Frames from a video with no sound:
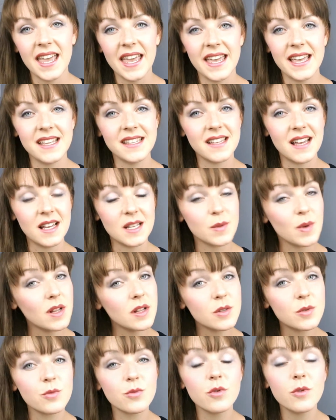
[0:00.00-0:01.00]
And as
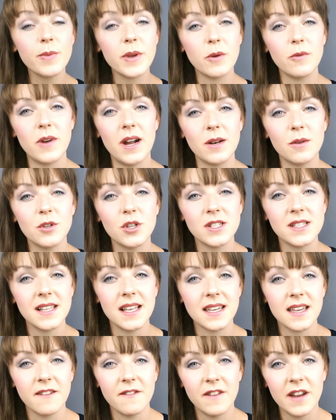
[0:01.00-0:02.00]
well as ruby red, which is
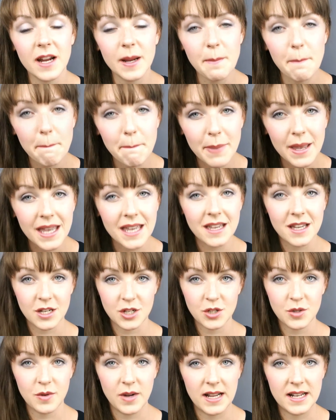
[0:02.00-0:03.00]
like a very
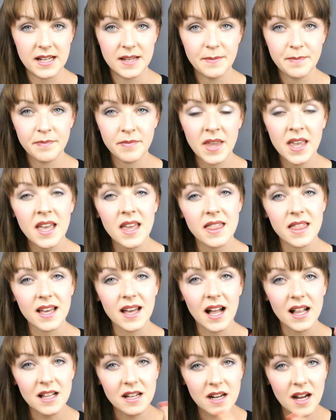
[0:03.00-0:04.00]
pinkish red. The
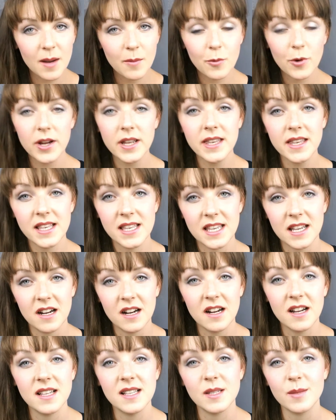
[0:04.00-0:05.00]
color I'm wearing
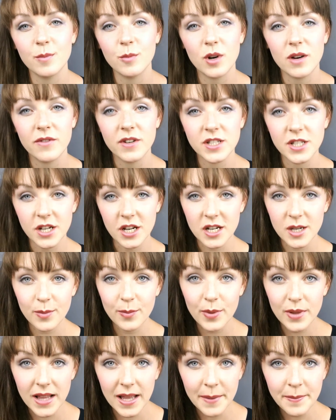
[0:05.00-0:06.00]
here is more of a
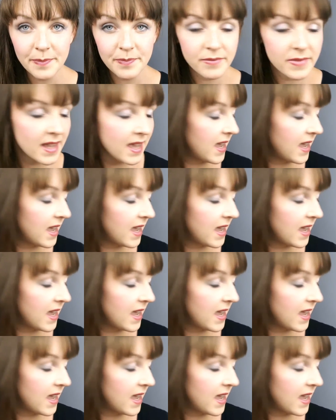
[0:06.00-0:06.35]
dark plum.